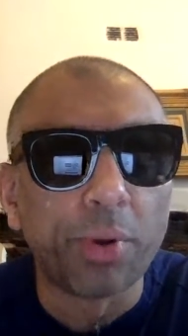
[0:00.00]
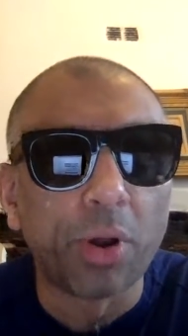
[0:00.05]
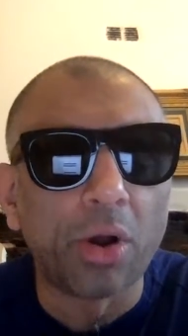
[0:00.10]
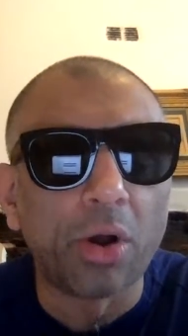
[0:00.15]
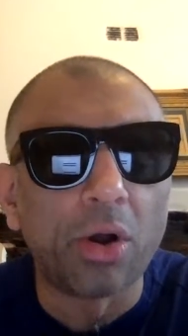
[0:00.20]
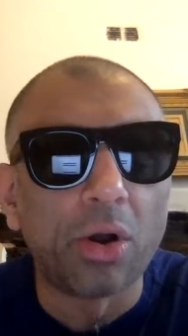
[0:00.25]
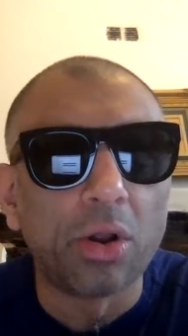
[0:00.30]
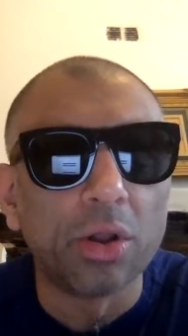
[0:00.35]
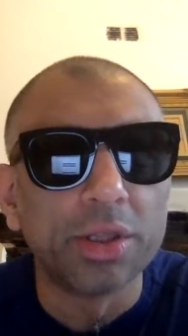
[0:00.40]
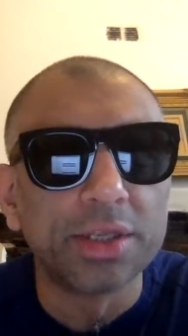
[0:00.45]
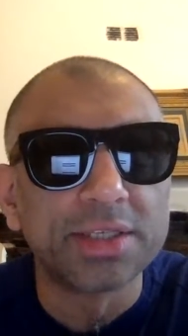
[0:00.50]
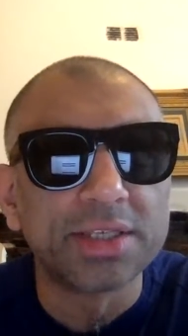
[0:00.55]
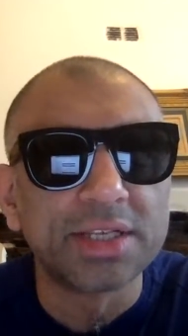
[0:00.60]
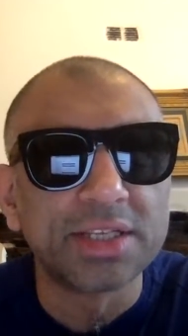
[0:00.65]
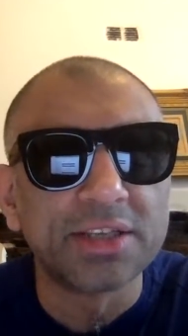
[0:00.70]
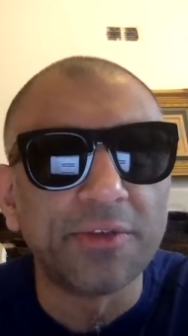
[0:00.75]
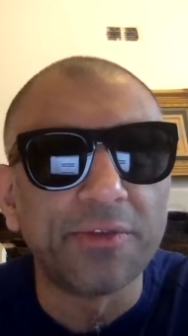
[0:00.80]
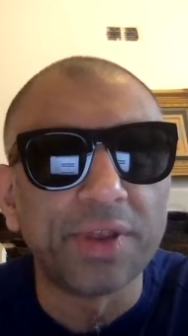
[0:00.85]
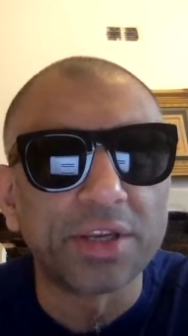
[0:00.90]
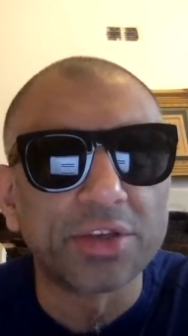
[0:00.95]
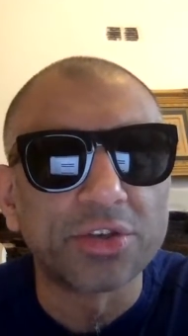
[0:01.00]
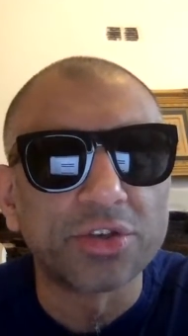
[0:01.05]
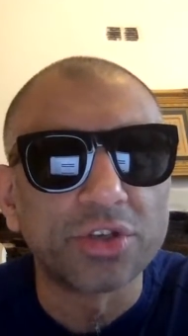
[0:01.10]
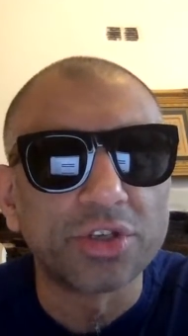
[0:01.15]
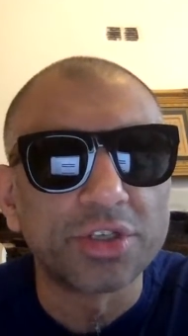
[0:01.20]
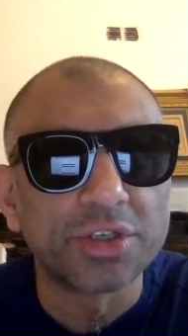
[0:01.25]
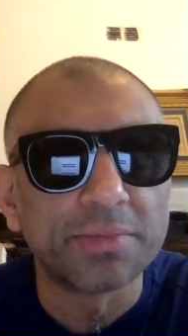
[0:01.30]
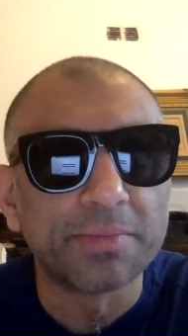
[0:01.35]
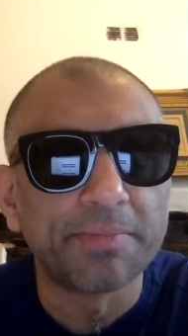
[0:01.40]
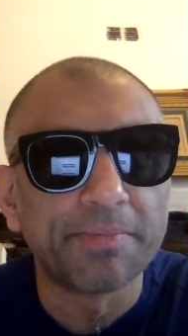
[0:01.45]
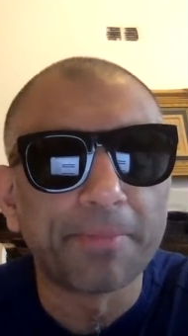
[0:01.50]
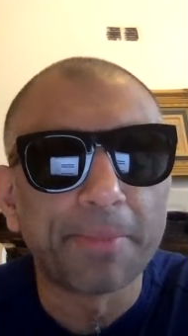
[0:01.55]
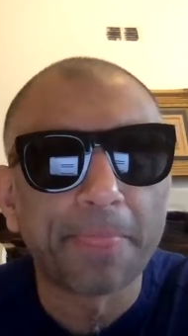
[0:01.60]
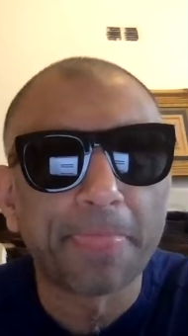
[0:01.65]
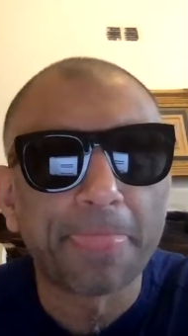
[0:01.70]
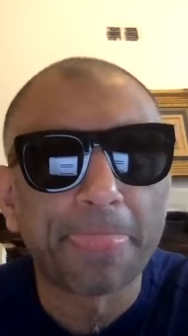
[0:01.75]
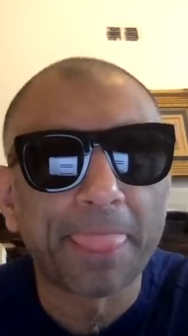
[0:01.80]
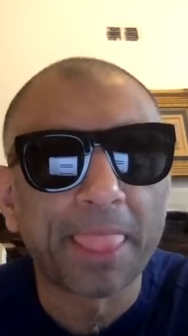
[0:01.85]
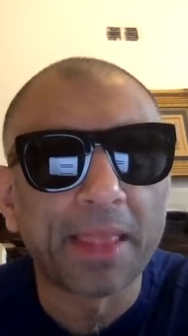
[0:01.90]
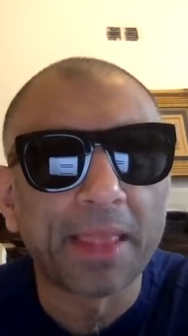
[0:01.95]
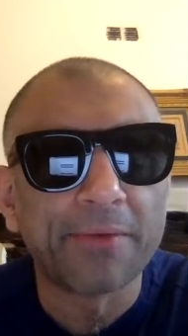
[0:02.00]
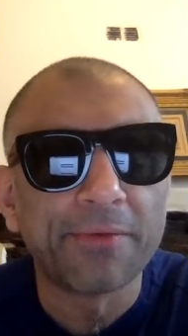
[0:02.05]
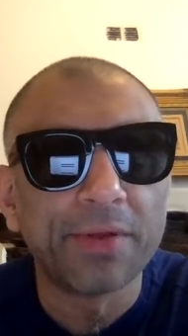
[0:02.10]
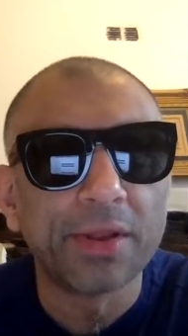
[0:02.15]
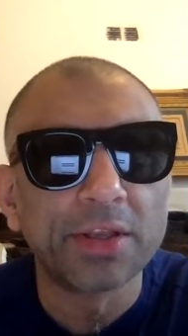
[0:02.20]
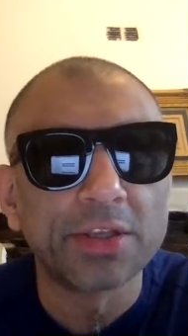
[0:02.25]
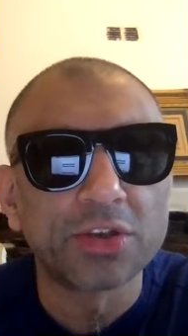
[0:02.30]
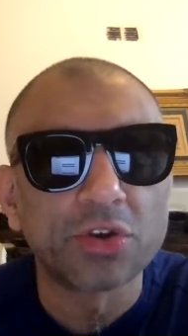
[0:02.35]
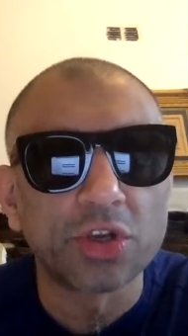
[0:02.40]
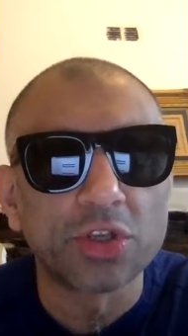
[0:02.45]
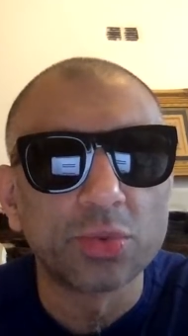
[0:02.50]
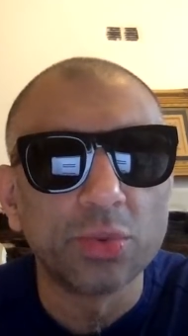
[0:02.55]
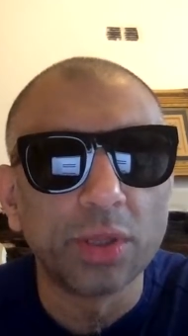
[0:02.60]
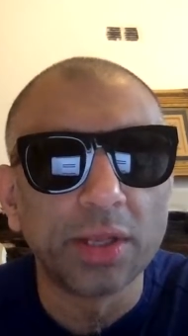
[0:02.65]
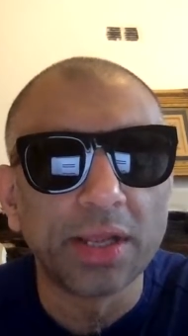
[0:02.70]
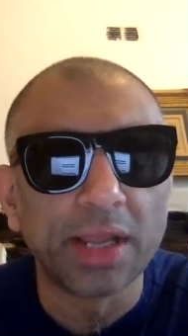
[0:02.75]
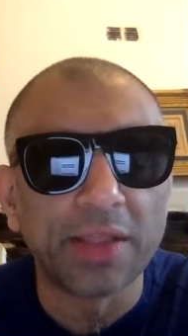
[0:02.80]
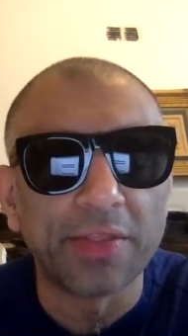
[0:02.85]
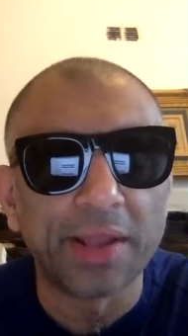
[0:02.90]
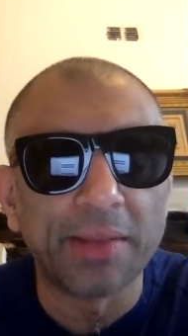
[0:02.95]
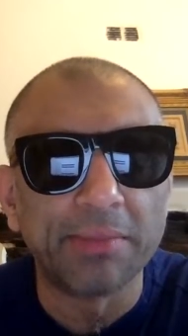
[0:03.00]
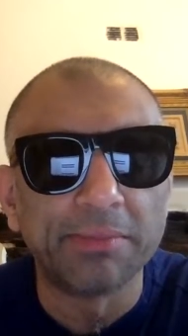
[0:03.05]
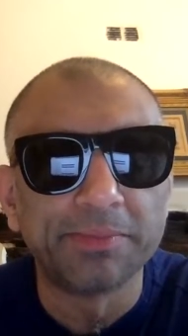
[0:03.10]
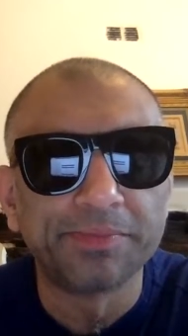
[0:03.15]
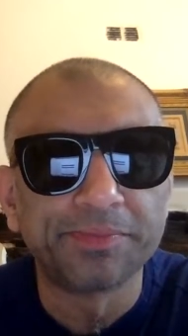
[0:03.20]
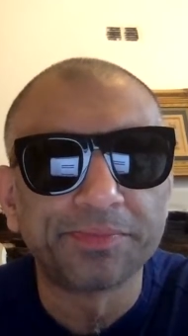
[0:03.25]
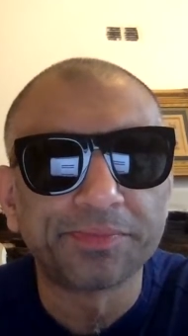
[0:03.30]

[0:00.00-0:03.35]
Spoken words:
all the City fixtures. Fingers crossed we'll get them.